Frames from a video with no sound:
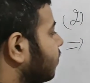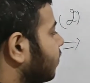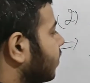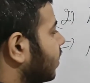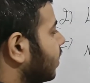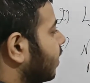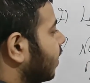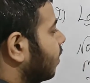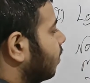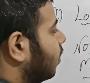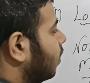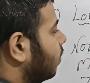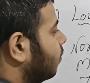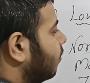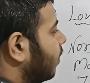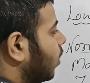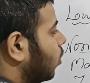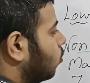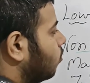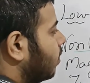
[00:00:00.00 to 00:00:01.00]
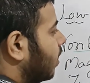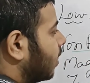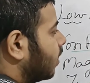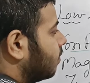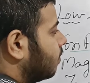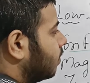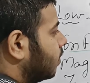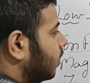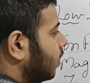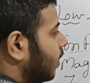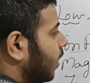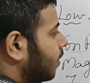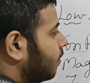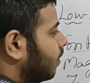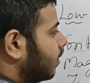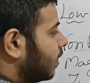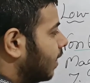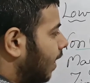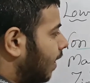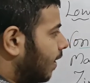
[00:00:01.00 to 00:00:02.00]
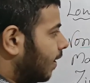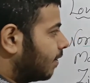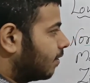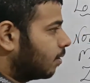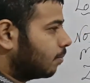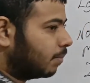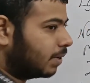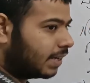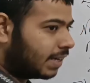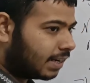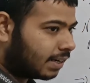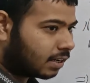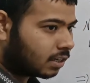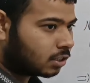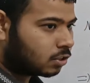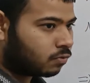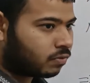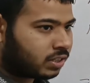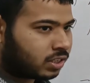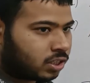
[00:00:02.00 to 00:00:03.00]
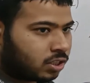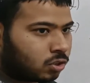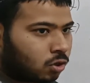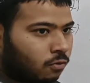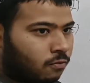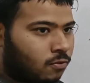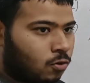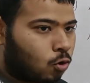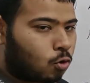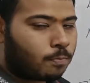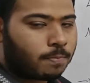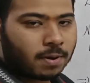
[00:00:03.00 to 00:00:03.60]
ferroelectric dielectric materials which is of low